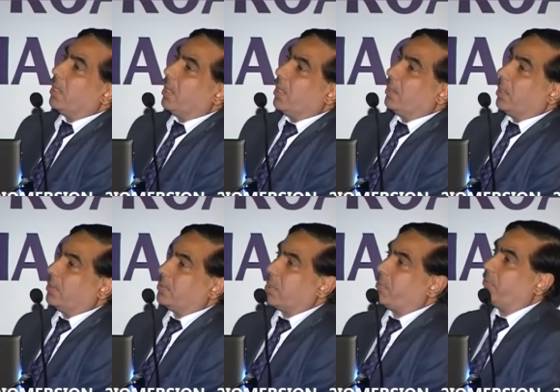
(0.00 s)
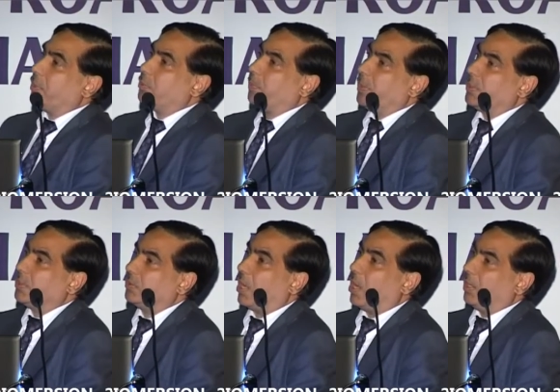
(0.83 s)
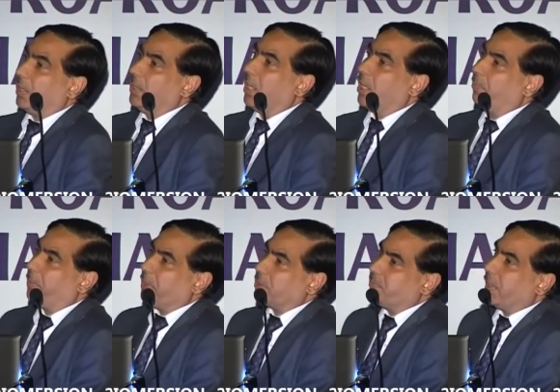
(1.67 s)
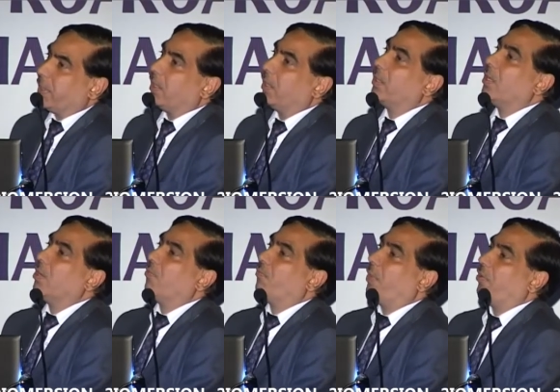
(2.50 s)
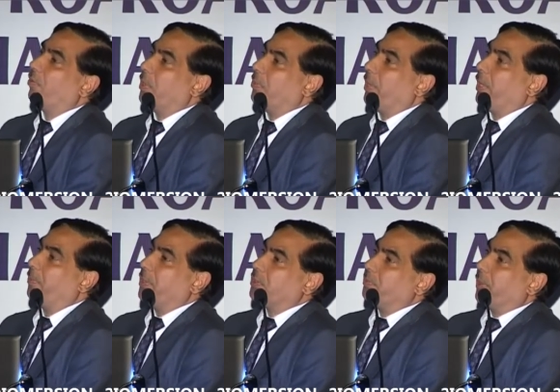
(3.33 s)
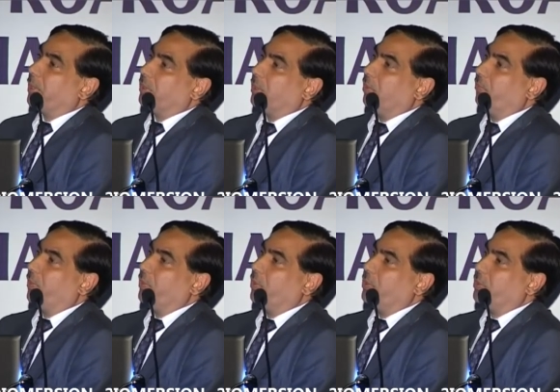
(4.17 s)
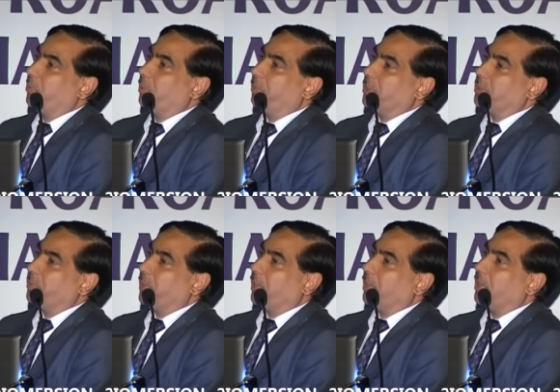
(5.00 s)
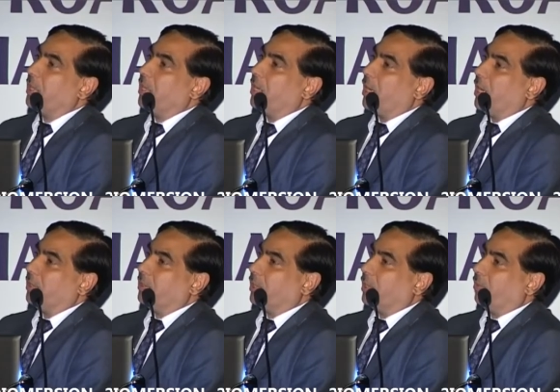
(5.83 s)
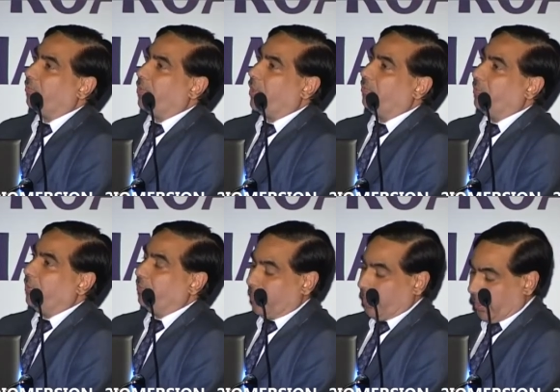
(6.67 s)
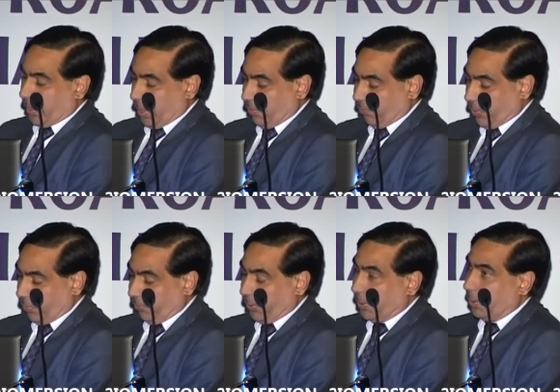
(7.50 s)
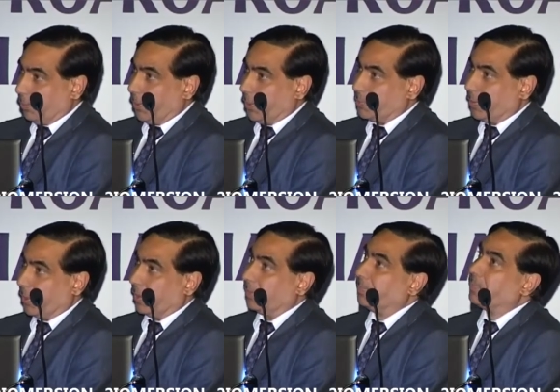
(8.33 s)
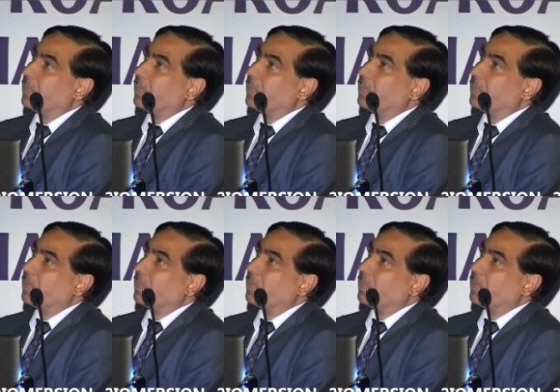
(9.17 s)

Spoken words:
and some of these patients already had a pacemaker. 5 of them had pacemaker, 3 for dual chamber pacemaker, and 1 VVI and 1 VDD pacemaker.